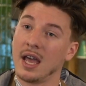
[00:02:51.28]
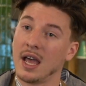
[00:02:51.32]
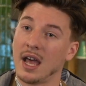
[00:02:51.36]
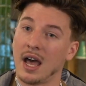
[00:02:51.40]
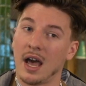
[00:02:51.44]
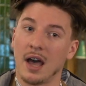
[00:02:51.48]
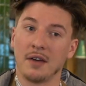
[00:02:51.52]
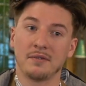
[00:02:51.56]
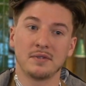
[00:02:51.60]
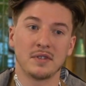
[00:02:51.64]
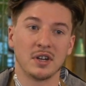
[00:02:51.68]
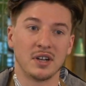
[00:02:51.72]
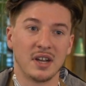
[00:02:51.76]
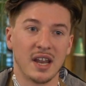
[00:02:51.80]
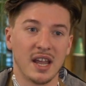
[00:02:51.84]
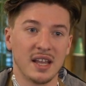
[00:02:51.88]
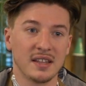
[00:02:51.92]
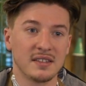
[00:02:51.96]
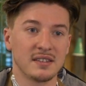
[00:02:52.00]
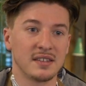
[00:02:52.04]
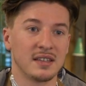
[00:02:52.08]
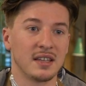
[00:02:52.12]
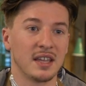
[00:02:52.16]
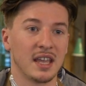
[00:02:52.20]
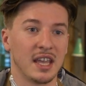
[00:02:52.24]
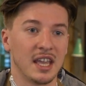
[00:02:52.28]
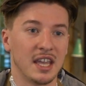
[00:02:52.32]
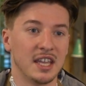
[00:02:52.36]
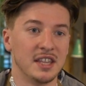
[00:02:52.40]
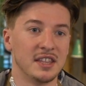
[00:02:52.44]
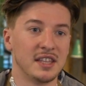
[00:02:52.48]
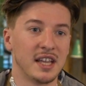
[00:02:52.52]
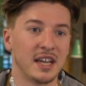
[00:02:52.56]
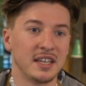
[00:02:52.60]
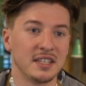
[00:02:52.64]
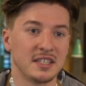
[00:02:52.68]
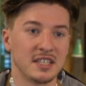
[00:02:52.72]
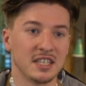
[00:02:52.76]
After that, in
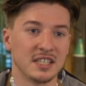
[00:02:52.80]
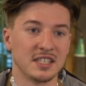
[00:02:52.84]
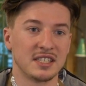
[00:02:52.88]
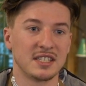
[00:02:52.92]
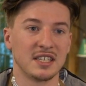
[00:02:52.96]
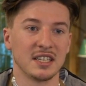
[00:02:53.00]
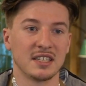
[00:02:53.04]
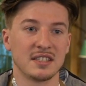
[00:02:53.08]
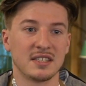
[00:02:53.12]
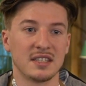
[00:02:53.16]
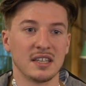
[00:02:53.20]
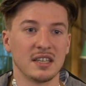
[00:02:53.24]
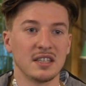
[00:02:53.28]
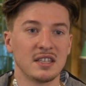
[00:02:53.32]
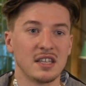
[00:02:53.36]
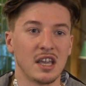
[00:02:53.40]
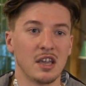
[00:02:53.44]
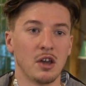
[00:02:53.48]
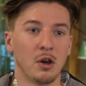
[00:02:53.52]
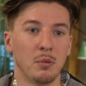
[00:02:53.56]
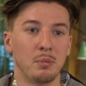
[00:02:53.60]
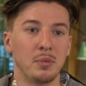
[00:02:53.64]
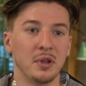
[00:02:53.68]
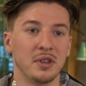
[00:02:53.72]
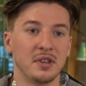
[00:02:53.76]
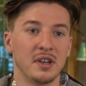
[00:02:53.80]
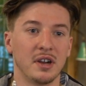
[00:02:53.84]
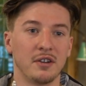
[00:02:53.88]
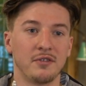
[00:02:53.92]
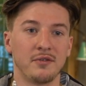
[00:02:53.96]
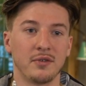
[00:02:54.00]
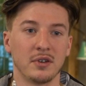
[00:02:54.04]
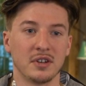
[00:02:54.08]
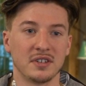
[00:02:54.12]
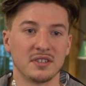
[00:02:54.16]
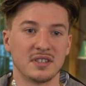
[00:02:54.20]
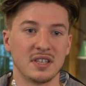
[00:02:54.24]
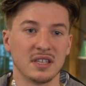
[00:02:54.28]
1960, they opened their
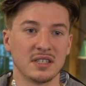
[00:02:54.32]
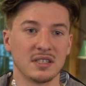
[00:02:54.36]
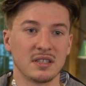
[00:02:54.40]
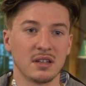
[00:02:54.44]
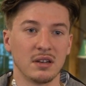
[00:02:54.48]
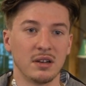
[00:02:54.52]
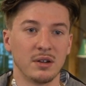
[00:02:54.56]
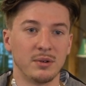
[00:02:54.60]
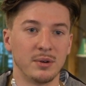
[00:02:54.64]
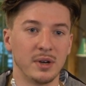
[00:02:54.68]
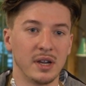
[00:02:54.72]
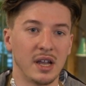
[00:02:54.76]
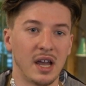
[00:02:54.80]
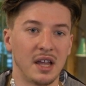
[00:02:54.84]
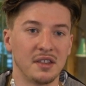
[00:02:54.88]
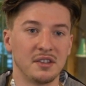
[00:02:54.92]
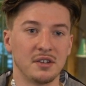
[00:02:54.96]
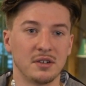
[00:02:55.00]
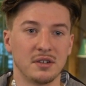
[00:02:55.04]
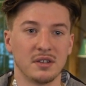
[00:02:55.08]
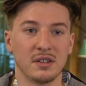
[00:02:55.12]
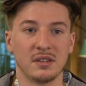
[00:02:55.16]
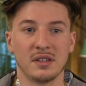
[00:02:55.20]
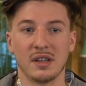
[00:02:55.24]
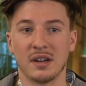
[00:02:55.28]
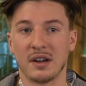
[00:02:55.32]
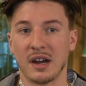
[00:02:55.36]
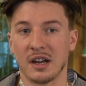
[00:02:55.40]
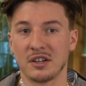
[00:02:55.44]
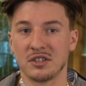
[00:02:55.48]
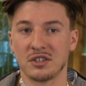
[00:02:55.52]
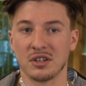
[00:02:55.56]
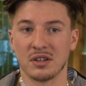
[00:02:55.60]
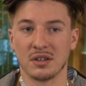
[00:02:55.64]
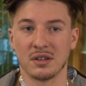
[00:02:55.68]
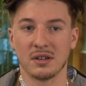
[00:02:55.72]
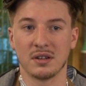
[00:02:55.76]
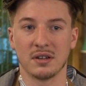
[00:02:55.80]
first distillery under the
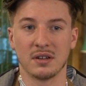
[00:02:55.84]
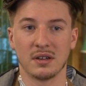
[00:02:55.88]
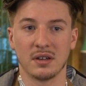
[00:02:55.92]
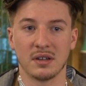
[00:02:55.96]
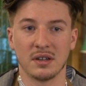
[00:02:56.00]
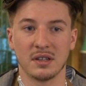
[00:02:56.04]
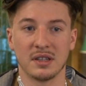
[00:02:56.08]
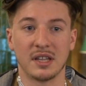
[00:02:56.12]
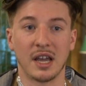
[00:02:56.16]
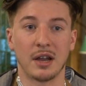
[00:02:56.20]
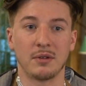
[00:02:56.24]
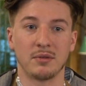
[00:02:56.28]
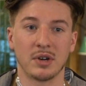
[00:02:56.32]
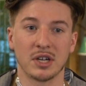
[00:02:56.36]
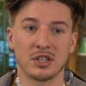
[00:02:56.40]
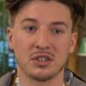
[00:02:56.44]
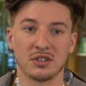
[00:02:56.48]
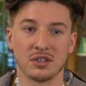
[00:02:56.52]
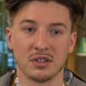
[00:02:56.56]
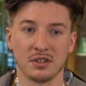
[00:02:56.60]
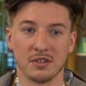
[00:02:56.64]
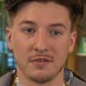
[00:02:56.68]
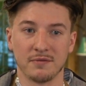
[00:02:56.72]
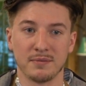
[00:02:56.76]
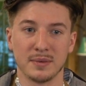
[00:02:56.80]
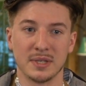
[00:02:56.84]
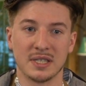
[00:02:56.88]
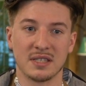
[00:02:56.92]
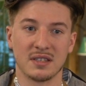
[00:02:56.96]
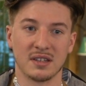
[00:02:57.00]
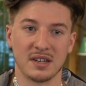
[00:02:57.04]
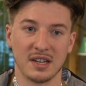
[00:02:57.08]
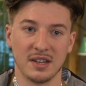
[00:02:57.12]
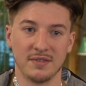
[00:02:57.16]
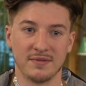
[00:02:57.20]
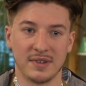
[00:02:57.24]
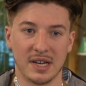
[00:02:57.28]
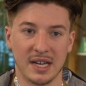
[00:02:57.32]
direction of Mr.
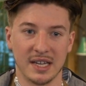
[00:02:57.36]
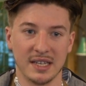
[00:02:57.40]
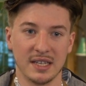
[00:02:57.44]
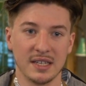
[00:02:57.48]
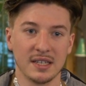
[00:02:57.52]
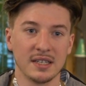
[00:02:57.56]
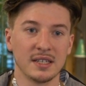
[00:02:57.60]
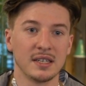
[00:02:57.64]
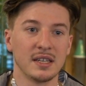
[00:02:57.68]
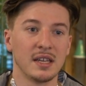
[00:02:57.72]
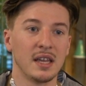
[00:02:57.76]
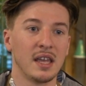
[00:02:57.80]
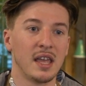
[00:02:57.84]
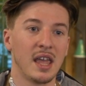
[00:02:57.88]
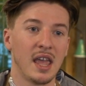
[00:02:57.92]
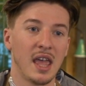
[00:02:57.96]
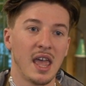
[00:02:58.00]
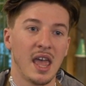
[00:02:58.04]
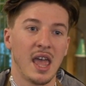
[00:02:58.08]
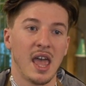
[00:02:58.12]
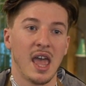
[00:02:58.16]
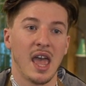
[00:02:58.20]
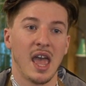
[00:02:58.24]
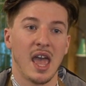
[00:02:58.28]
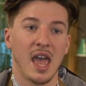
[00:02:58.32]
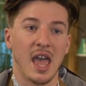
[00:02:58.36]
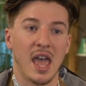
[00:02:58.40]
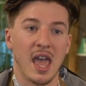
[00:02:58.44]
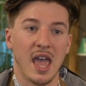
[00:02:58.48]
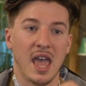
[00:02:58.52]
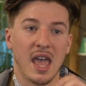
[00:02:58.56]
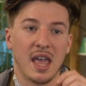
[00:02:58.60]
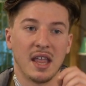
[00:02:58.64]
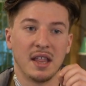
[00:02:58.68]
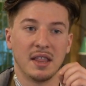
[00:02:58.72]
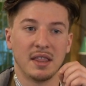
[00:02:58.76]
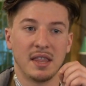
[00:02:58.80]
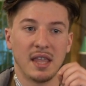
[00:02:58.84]
Iwai,
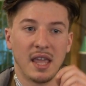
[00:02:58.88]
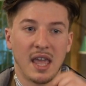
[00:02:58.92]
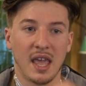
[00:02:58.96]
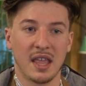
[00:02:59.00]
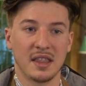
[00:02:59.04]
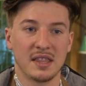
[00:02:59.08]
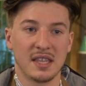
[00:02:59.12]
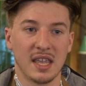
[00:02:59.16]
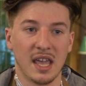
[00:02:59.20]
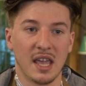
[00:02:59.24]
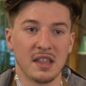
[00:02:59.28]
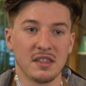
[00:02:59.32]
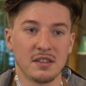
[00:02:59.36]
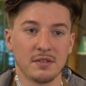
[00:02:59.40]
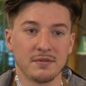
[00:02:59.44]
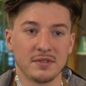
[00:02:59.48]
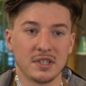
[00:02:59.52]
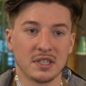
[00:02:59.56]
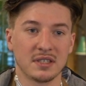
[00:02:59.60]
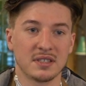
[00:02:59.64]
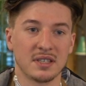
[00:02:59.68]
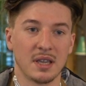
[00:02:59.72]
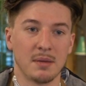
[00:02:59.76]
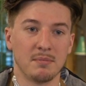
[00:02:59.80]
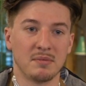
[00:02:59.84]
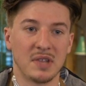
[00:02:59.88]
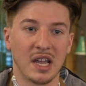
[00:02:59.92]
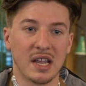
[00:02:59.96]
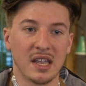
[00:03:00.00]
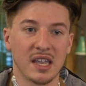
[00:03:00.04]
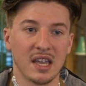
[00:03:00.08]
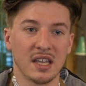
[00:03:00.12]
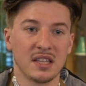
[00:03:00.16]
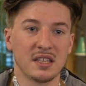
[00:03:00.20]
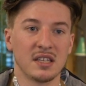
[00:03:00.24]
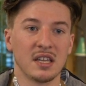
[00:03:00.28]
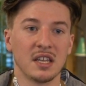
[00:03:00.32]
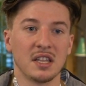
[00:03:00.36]
and at the end of the same
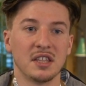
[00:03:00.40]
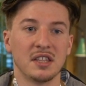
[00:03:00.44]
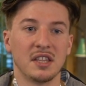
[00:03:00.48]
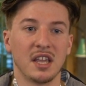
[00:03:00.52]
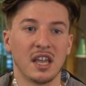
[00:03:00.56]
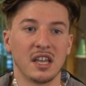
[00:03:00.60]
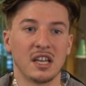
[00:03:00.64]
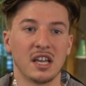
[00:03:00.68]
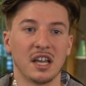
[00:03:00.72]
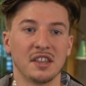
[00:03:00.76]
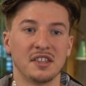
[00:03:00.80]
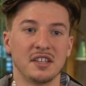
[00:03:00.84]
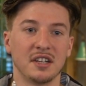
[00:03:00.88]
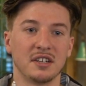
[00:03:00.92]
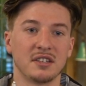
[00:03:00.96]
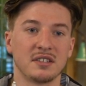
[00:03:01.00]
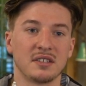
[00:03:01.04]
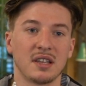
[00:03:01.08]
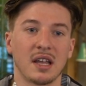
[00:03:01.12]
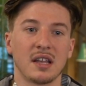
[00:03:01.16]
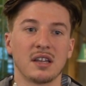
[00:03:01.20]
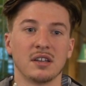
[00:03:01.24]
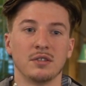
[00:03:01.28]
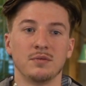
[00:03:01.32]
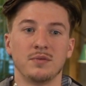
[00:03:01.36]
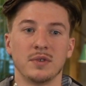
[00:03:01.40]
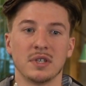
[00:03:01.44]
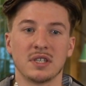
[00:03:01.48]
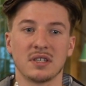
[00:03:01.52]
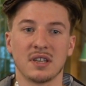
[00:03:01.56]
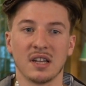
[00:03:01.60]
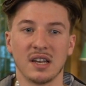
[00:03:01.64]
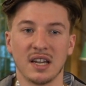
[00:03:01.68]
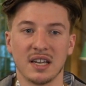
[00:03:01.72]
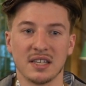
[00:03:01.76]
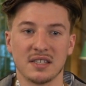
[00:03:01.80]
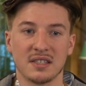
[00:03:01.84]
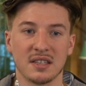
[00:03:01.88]
decade, they got their second whiskey
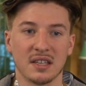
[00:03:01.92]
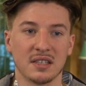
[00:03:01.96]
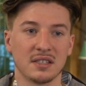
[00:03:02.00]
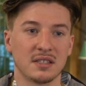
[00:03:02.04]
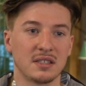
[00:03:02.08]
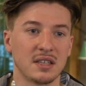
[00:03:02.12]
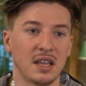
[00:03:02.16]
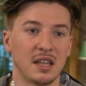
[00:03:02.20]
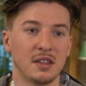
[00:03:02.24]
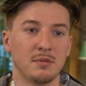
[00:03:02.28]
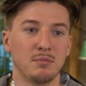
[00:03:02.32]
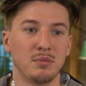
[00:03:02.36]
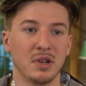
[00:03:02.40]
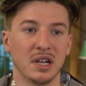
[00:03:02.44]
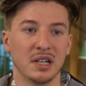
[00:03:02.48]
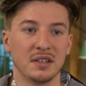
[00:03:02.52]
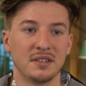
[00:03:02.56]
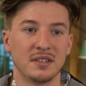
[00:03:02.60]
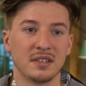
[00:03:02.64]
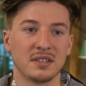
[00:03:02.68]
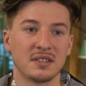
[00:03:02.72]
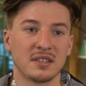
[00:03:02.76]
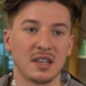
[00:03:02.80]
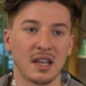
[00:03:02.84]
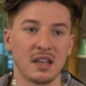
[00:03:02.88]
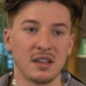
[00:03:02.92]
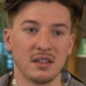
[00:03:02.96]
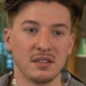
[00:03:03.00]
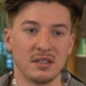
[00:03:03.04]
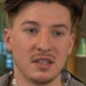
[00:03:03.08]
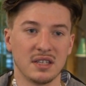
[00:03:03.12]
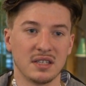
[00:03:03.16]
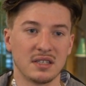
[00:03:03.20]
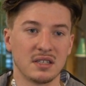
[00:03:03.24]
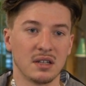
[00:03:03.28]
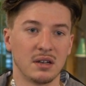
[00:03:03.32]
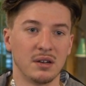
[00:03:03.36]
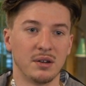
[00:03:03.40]
license and built the second
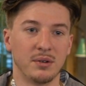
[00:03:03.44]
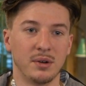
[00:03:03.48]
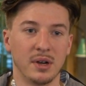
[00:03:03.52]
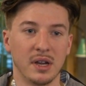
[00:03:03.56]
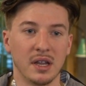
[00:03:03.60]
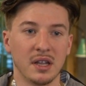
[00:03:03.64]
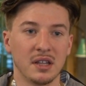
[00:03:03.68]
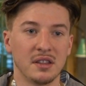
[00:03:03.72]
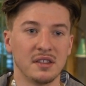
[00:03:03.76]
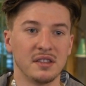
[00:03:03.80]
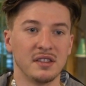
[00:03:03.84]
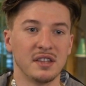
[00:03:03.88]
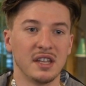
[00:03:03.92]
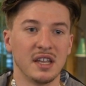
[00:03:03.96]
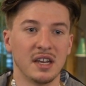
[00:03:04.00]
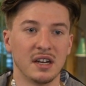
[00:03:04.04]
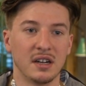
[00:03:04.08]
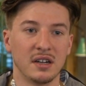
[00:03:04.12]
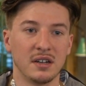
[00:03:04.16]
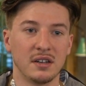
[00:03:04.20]
distillery near